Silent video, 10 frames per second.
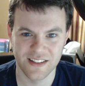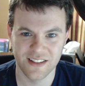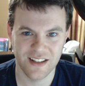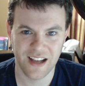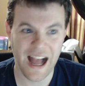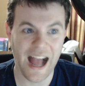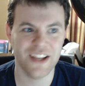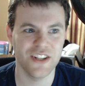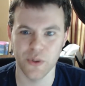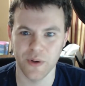I
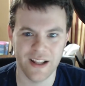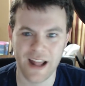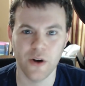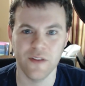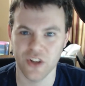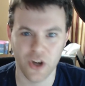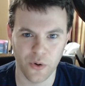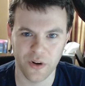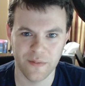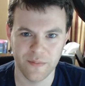could do it, and I don't even
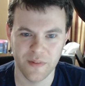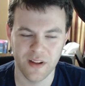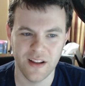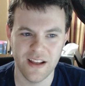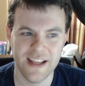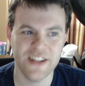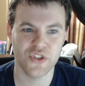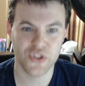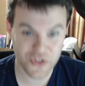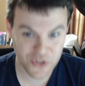code. It is
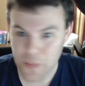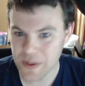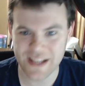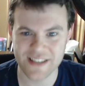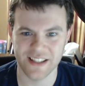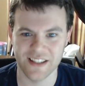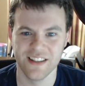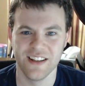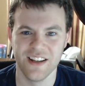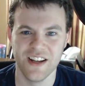stupid easy
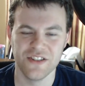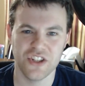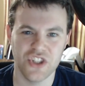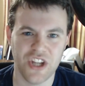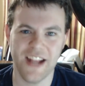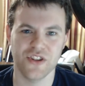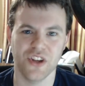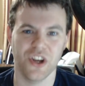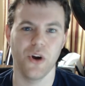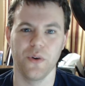to change the
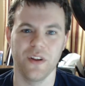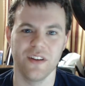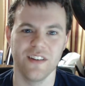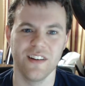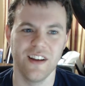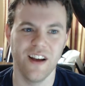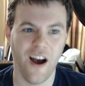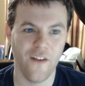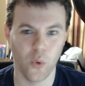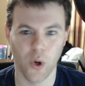code
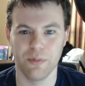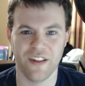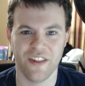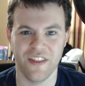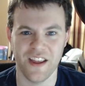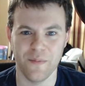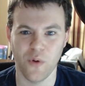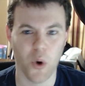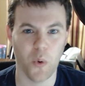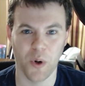of a WordPress theme
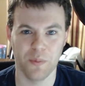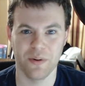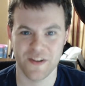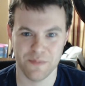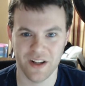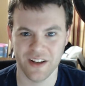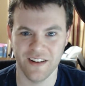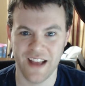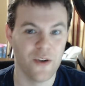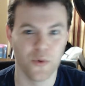or a WordPress plugin
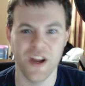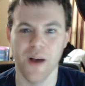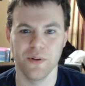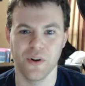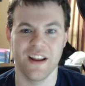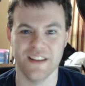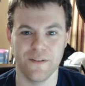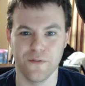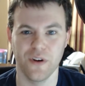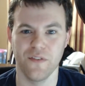and re-upload it as a
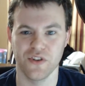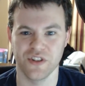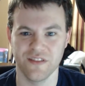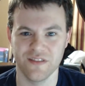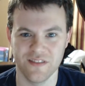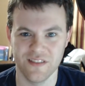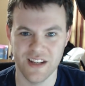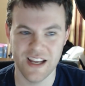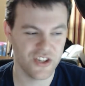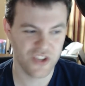free version. It is